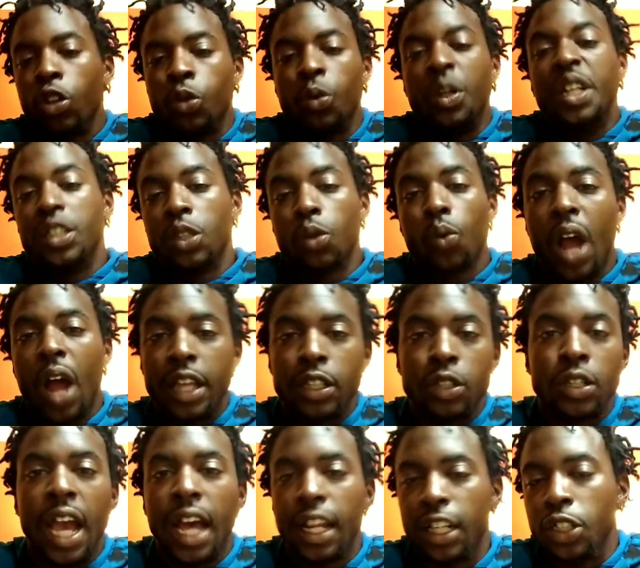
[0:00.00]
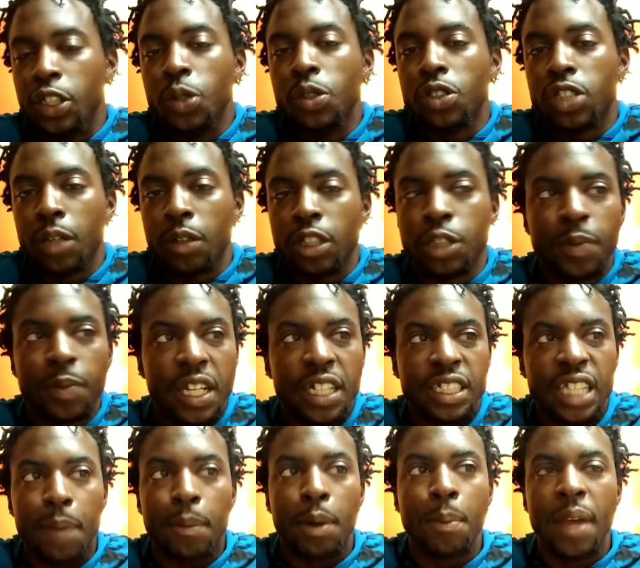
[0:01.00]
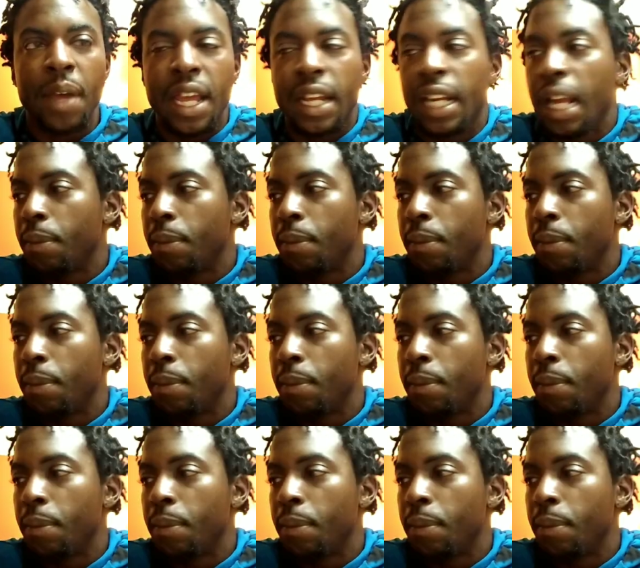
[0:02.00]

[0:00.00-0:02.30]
the reason why you got to do something is because I'm a man.